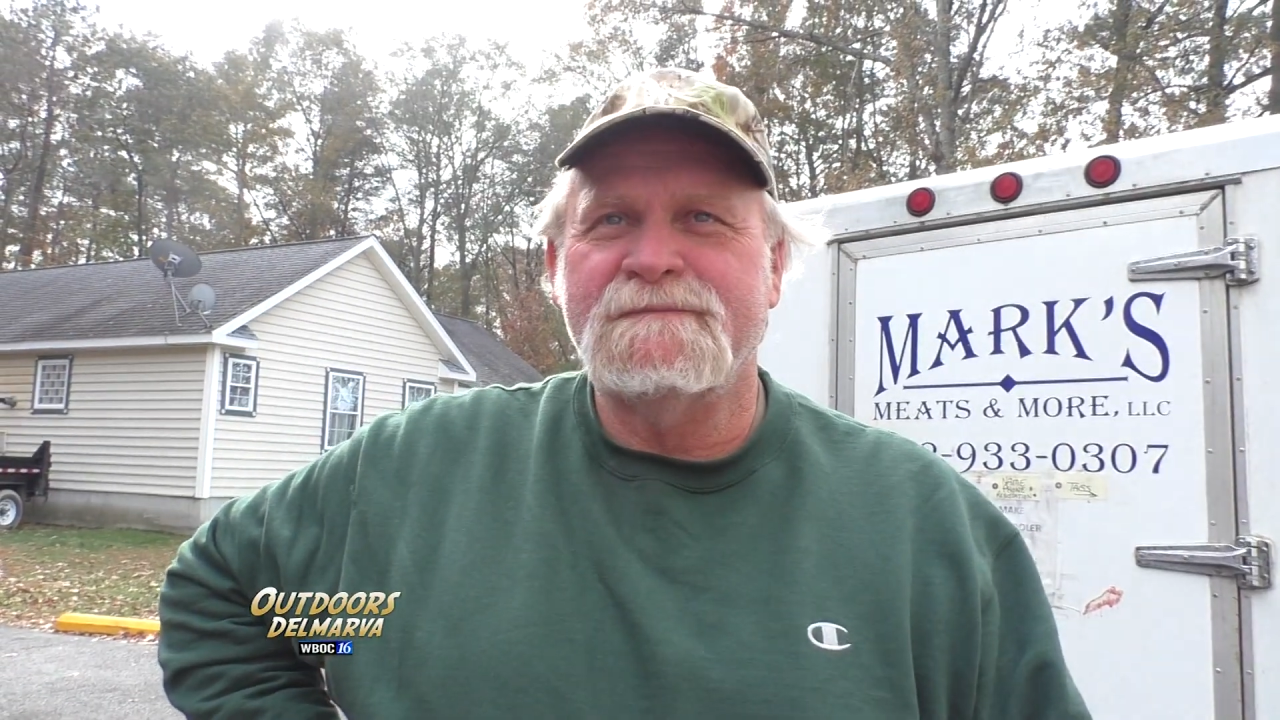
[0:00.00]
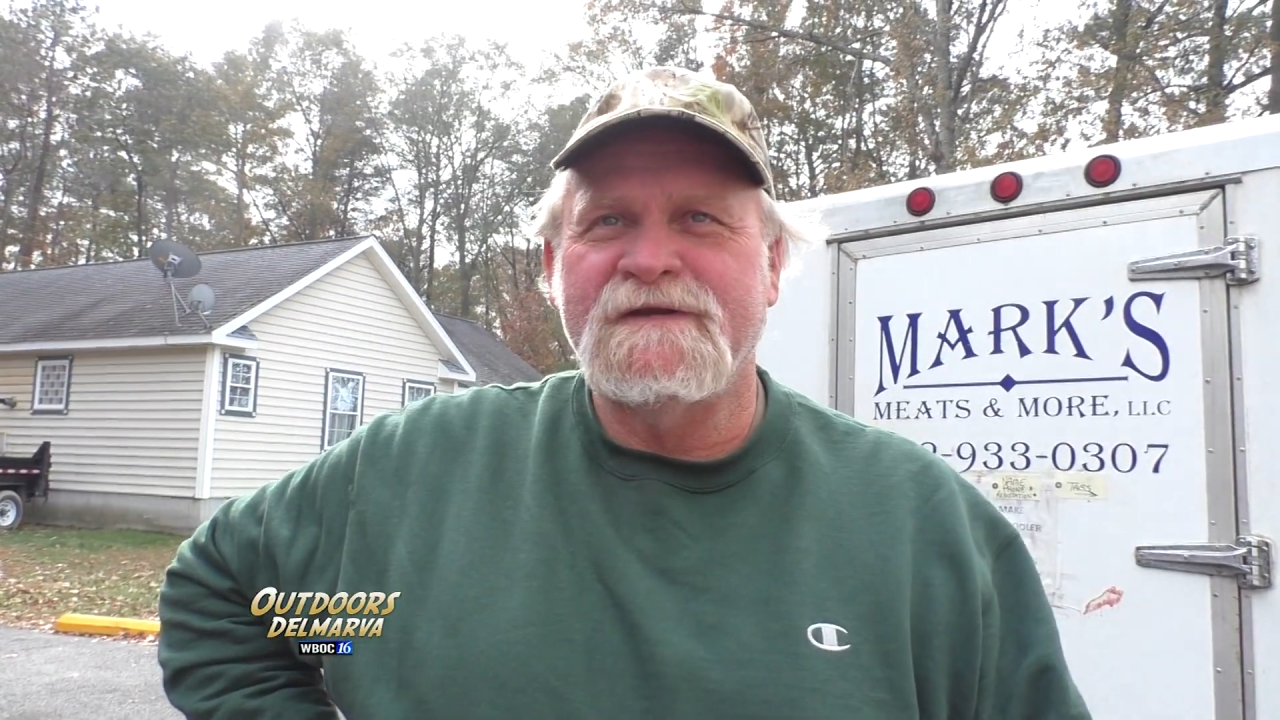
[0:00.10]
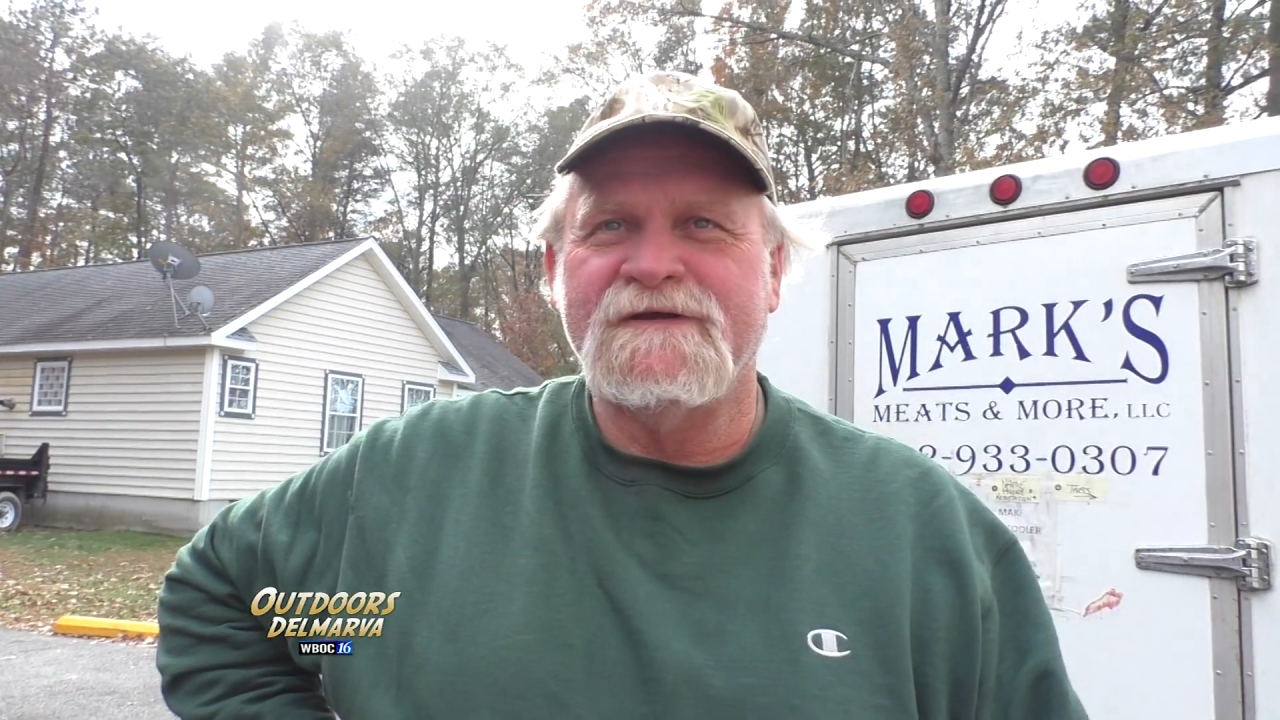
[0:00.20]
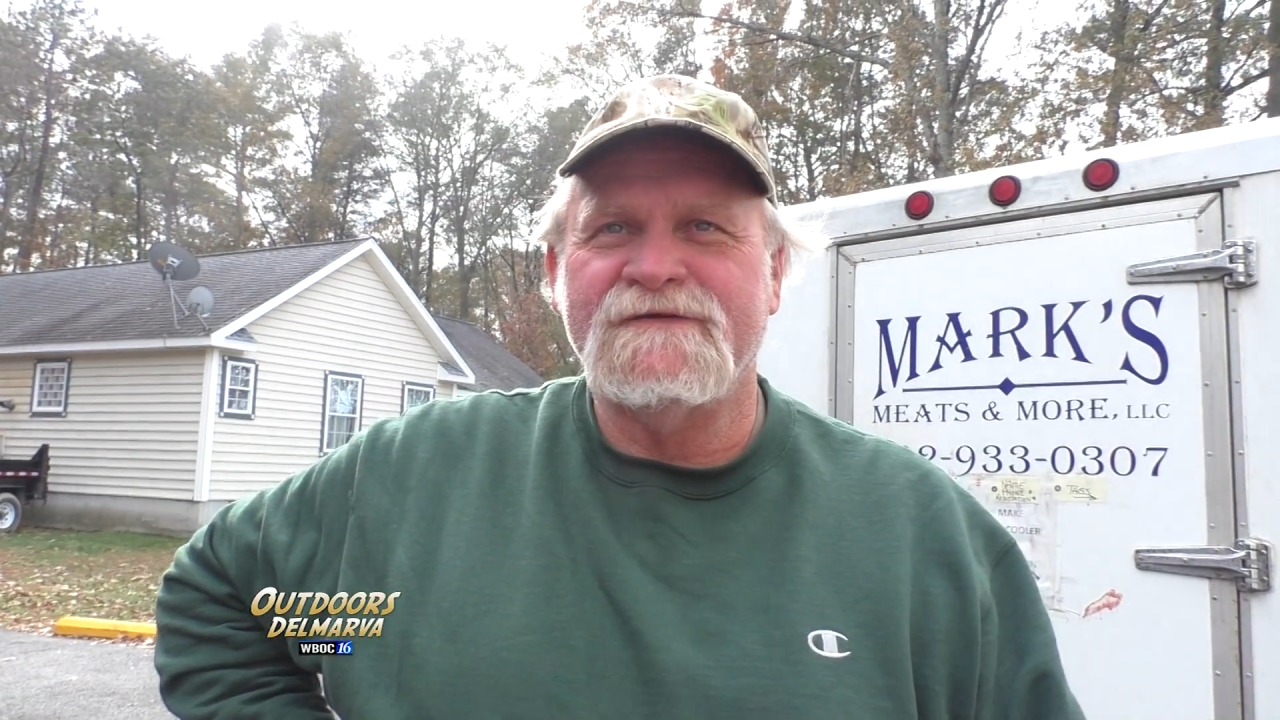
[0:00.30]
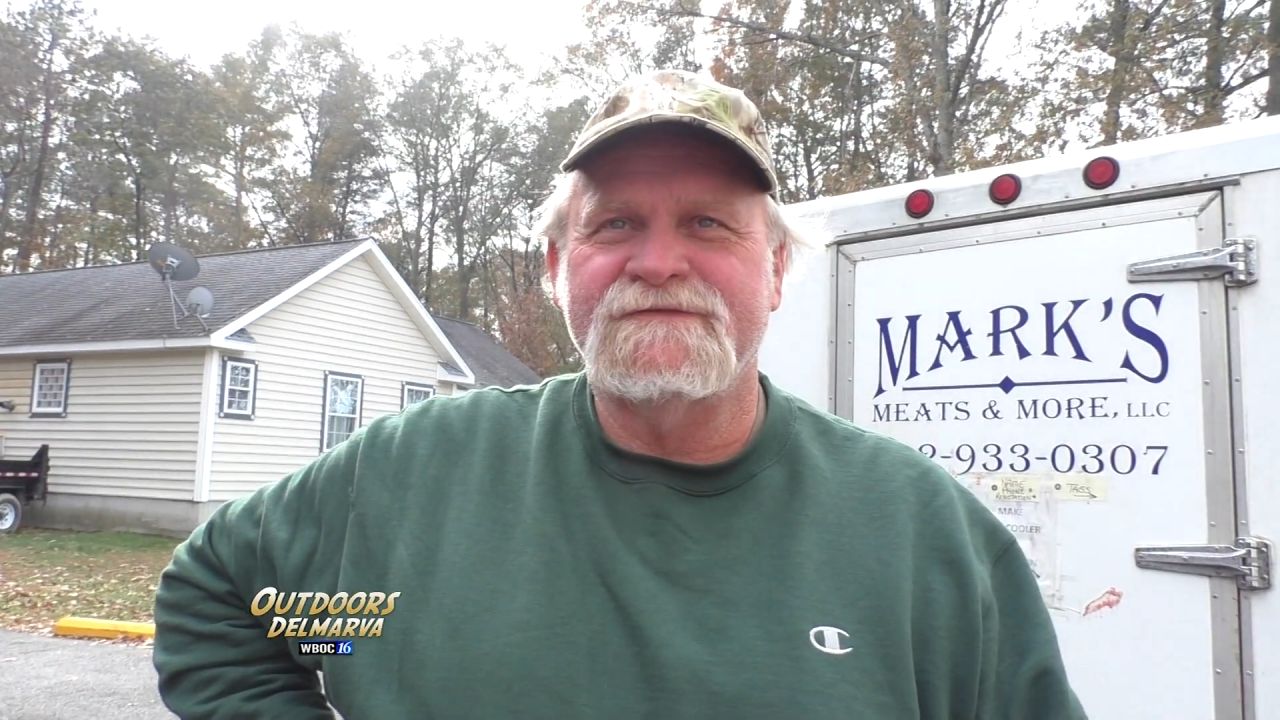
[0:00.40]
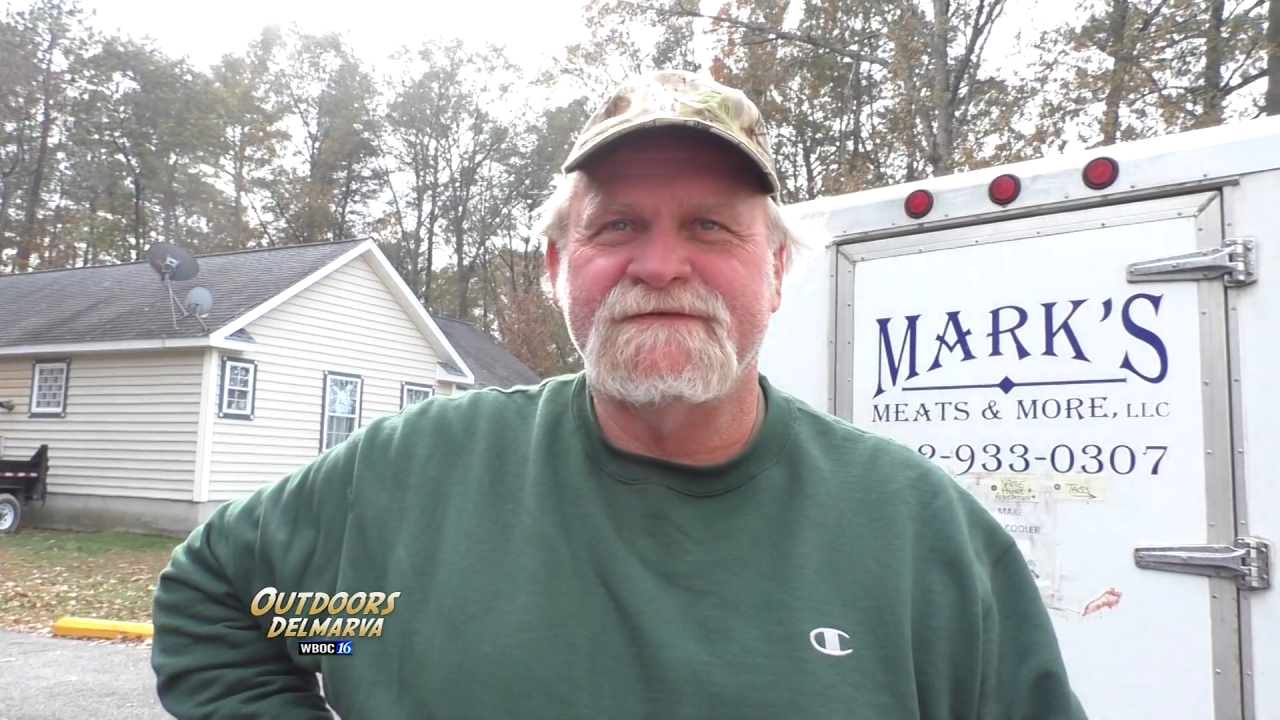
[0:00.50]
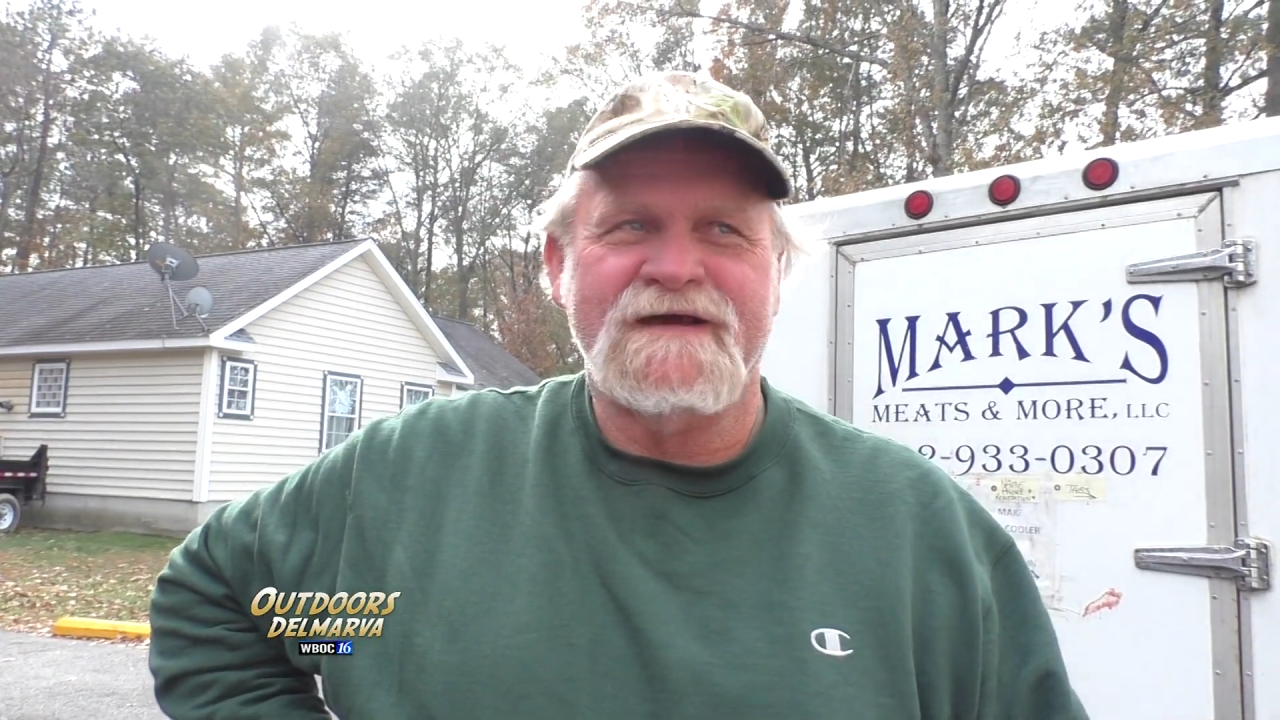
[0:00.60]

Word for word: because